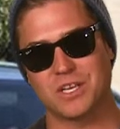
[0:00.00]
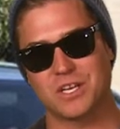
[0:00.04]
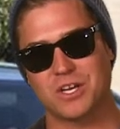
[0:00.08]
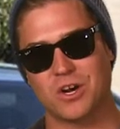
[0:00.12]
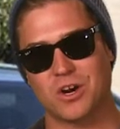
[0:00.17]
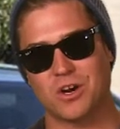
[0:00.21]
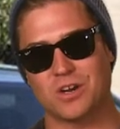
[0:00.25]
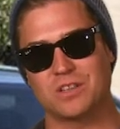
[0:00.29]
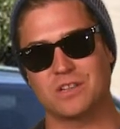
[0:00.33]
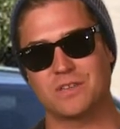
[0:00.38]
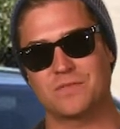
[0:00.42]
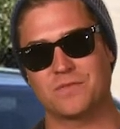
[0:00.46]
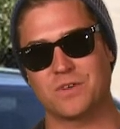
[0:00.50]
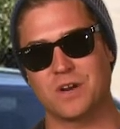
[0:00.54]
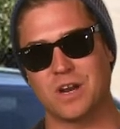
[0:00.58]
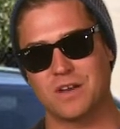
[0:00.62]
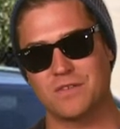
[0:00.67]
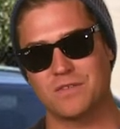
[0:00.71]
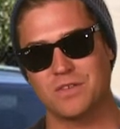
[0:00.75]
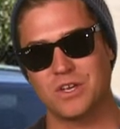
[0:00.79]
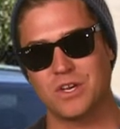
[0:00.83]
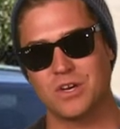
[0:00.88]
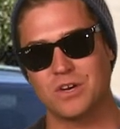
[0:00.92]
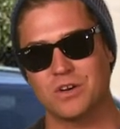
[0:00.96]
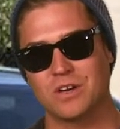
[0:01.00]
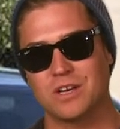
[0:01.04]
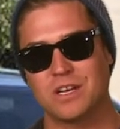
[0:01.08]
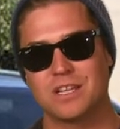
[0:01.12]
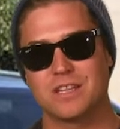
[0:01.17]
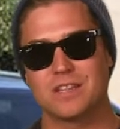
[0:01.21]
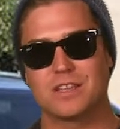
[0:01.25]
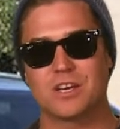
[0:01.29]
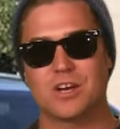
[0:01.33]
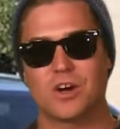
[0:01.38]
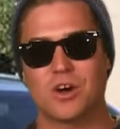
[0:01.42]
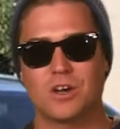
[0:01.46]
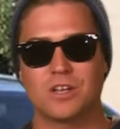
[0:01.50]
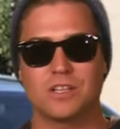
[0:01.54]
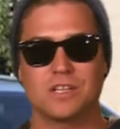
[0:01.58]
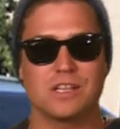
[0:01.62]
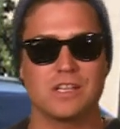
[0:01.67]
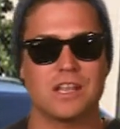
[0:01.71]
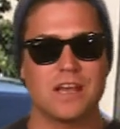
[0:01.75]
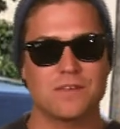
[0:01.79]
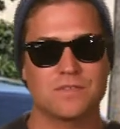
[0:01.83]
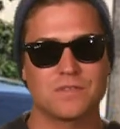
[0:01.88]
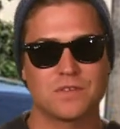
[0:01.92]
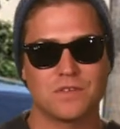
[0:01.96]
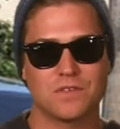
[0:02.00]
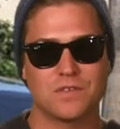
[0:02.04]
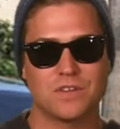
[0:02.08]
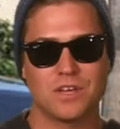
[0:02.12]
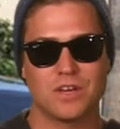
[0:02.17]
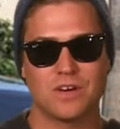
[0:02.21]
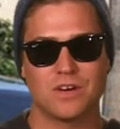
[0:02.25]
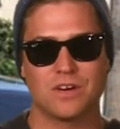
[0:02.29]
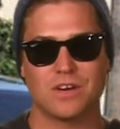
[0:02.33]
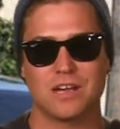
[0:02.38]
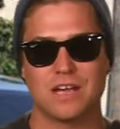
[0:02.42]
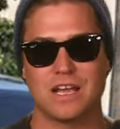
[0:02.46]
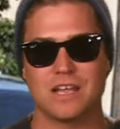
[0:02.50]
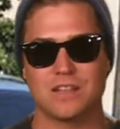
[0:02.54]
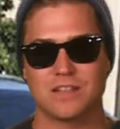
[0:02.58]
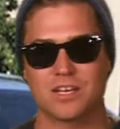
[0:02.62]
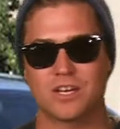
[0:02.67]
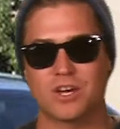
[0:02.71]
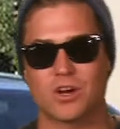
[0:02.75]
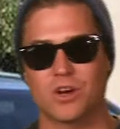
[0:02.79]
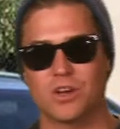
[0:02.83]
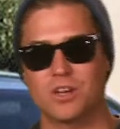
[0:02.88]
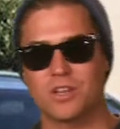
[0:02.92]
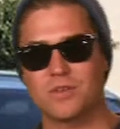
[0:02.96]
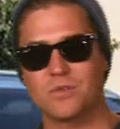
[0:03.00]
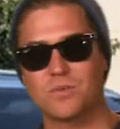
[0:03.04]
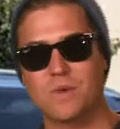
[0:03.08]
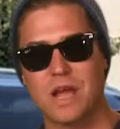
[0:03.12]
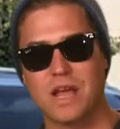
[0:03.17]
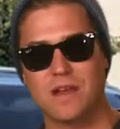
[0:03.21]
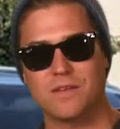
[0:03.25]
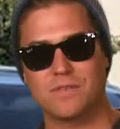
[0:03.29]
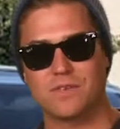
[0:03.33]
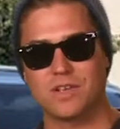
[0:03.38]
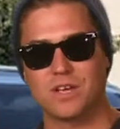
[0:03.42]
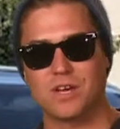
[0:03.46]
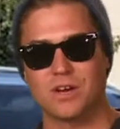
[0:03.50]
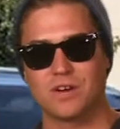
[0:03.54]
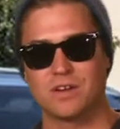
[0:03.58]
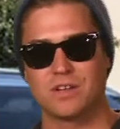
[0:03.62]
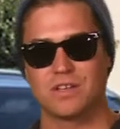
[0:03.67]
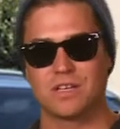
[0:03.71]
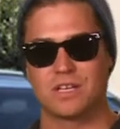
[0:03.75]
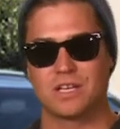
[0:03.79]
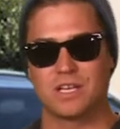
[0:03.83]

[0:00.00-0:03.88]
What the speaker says: in the car in the front of you, the car on the left of you, and the car to the right of you,